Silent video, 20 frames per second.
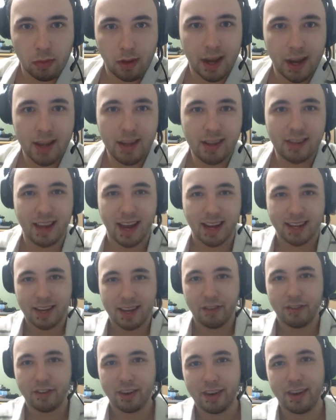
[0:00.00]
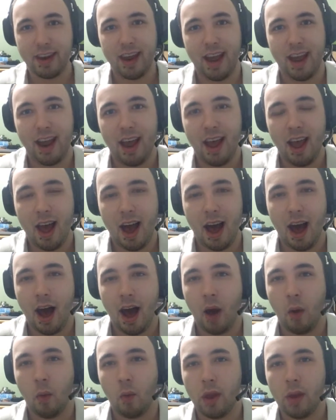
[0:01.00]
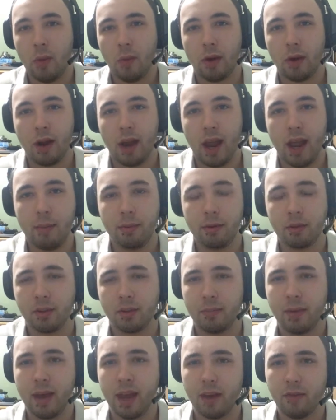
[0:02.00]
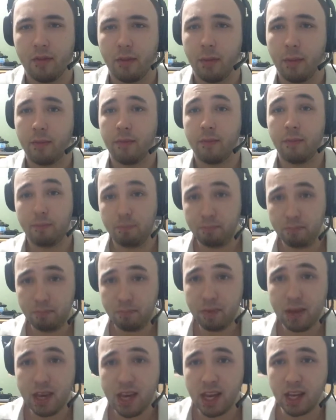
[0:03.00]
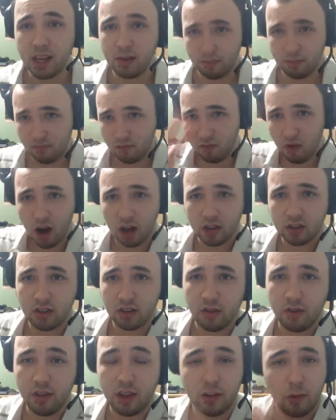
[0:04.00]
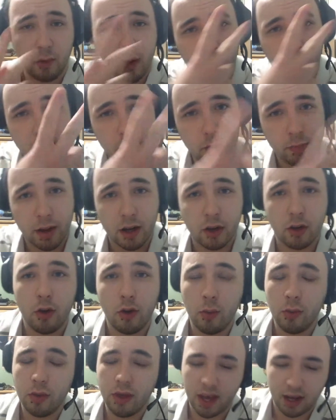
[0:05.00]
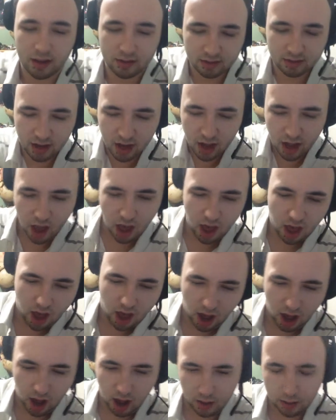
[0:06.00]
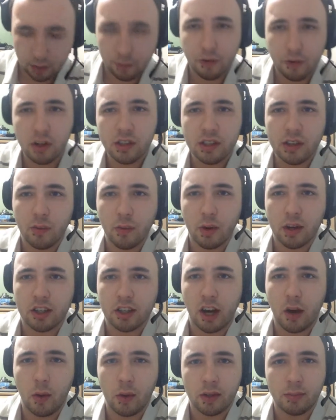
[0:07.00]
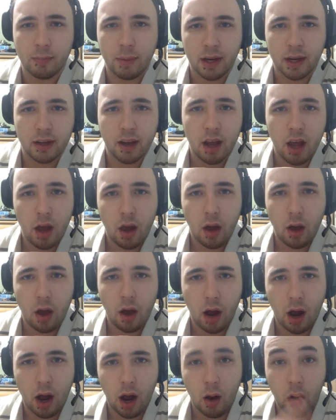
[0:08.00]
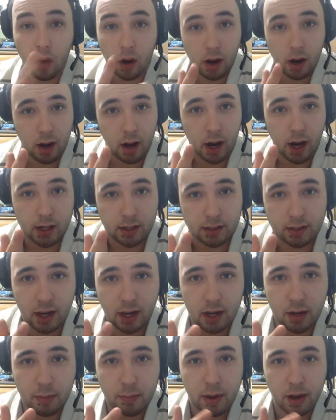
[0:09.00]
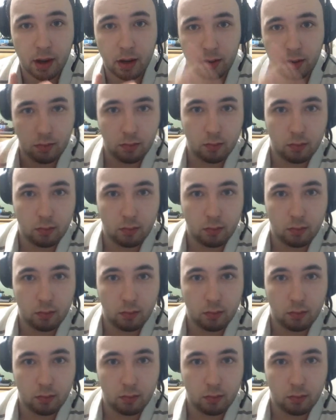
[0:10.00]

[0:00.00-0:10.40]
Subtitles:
in this activity day, we were able to pick from a big roster of things. We got to pick two things. The first of which I always picked, or I decided to pick,